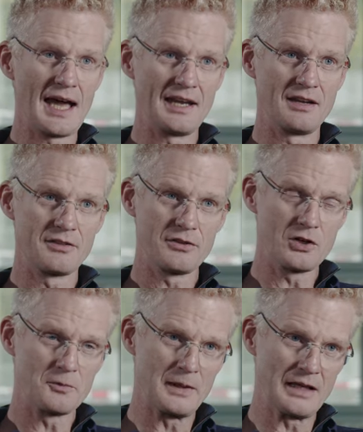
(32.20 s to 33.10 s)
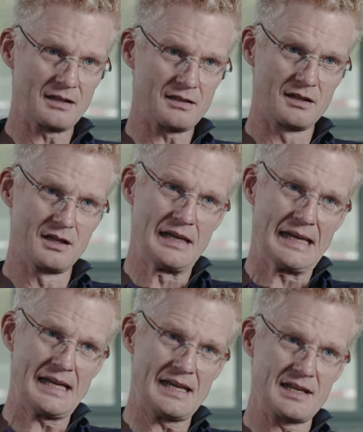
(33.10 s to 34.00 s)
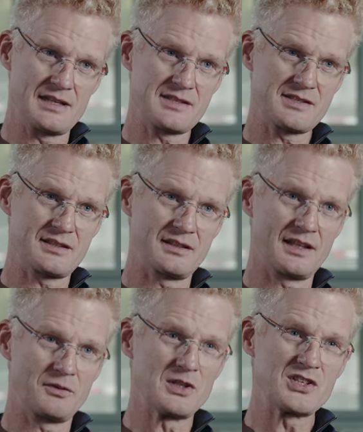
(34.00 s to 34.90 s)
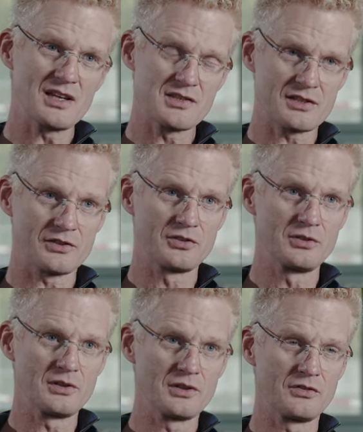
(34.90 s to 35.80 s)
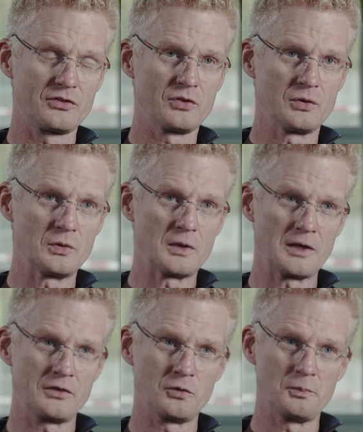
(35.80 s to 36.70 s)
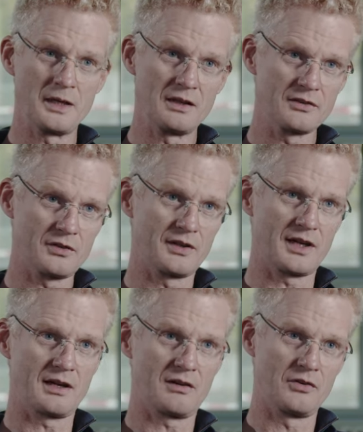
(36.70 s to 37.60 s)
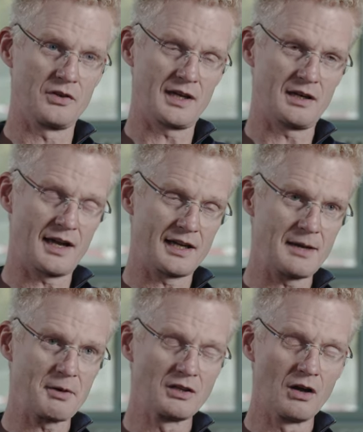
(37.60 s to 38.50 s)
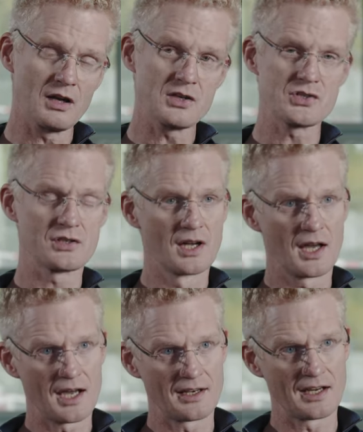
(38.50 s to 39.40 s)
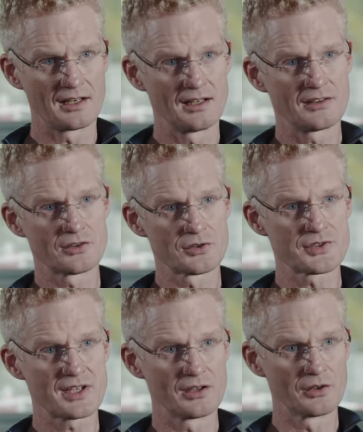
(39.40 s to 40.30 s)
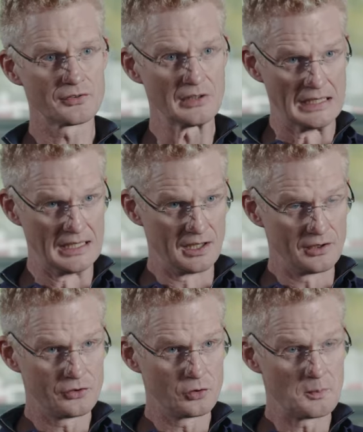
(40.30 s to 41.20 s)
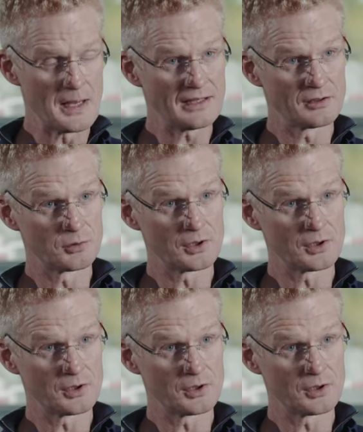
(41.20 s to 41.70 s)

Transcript: And the third pillar is that we challenge our students to, uh, to build on their, on their academic knowledge and their analytical skills to make the